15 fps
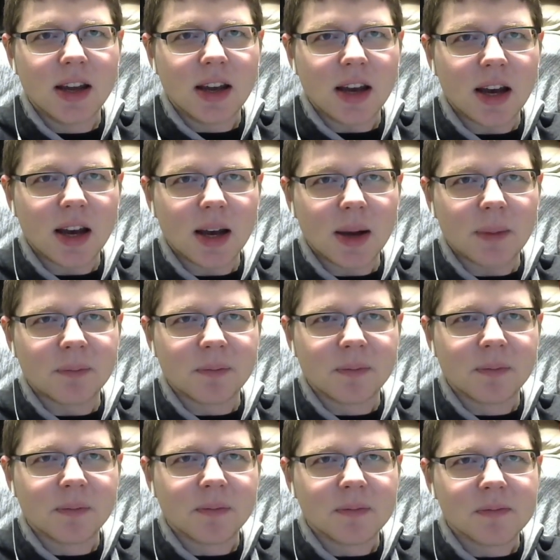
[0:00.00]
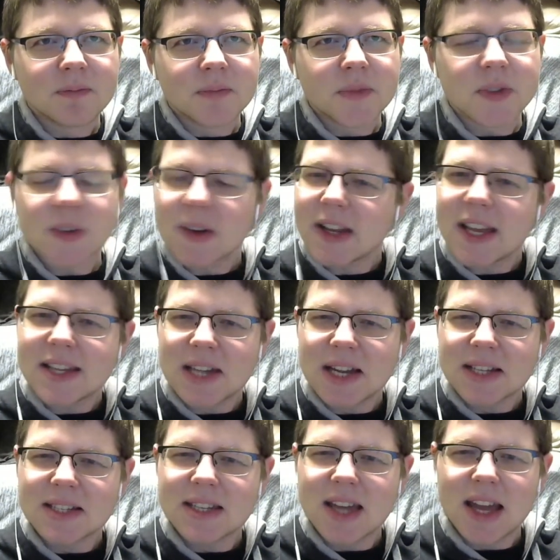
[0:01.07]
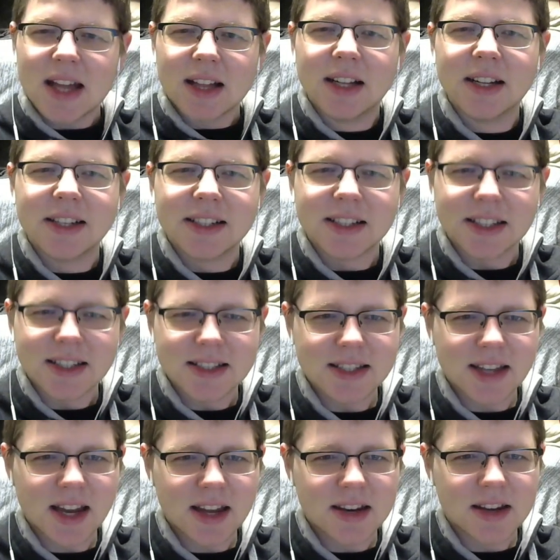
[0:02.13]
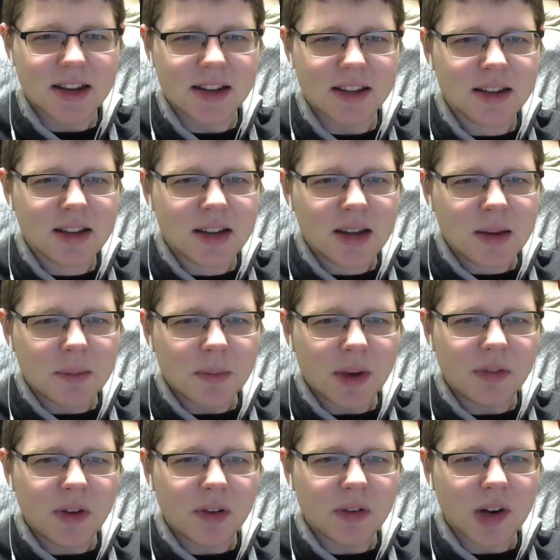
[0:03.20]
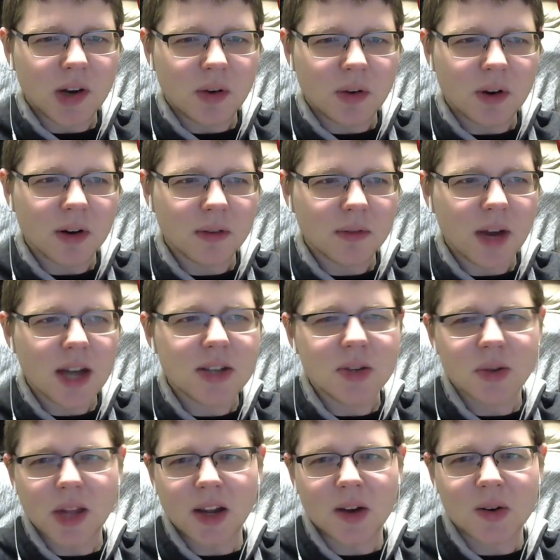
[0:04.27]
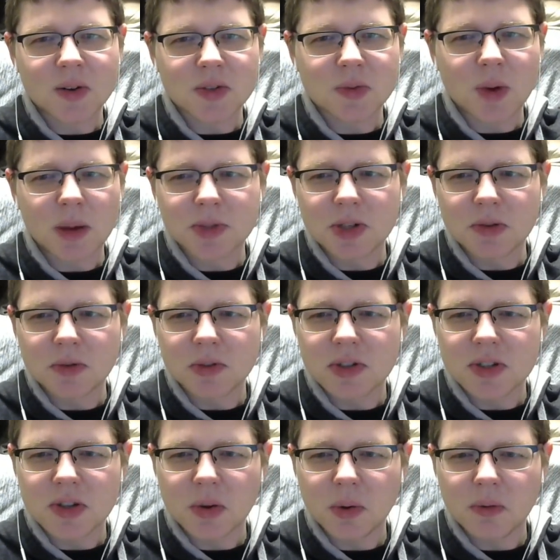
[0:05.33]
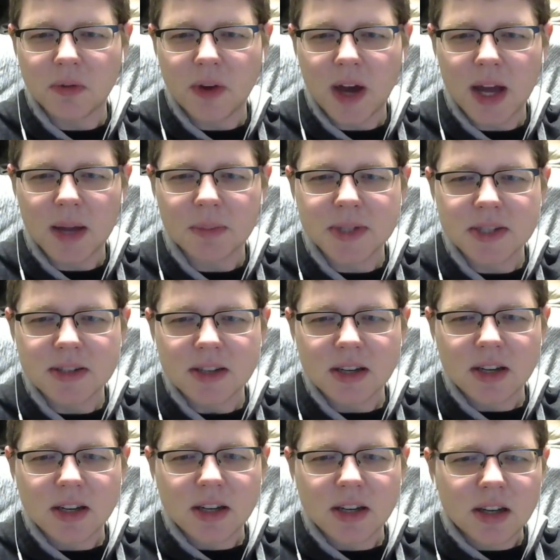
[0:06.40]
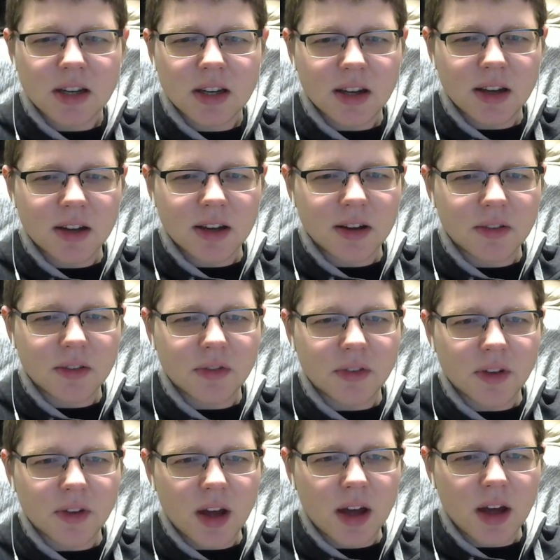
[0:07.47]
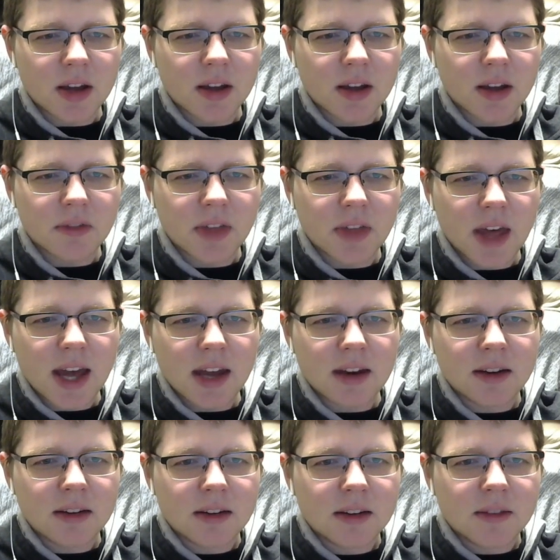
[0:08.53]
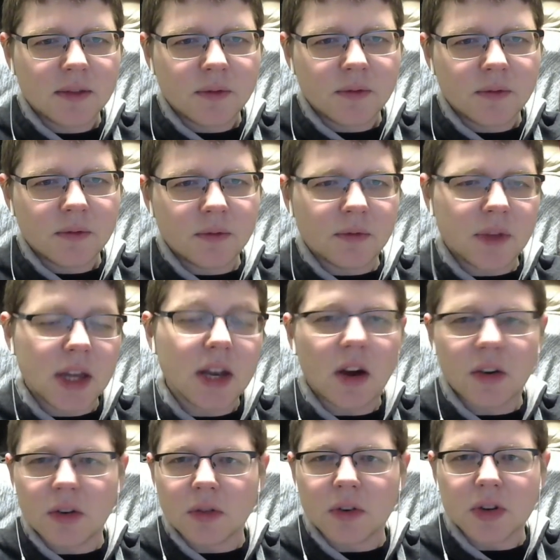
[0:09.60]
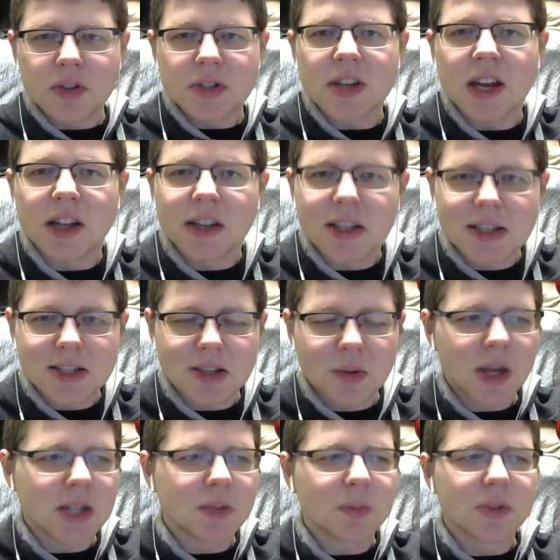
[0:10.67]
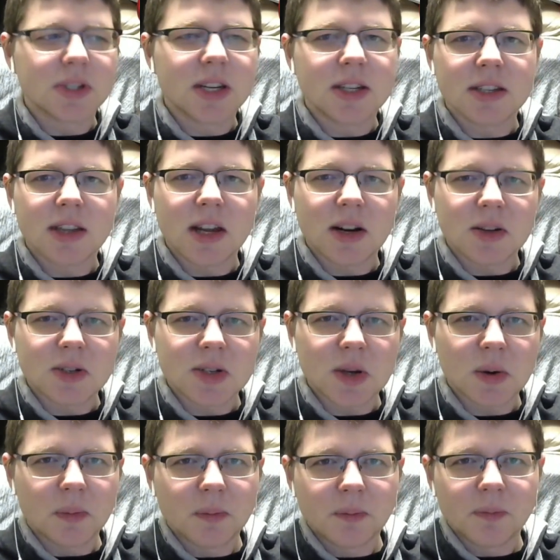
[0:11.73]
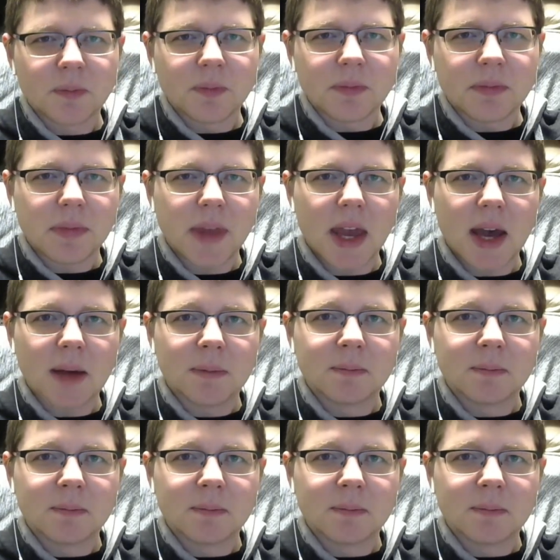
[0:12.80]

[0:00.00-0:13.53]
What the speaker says: So I guess X-Tale is kinda my favorite, or I do like Underswap too, just the whole vibes of that in Underverse, at least the way it's presented there, so yeah.